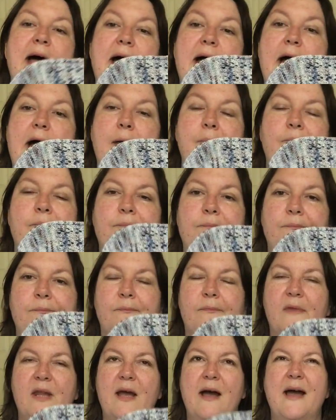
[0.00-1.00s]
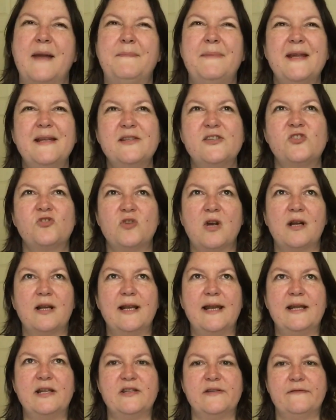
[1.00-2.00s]
I'd been
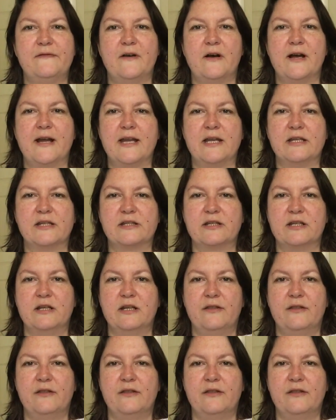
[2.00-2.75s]
struggling to find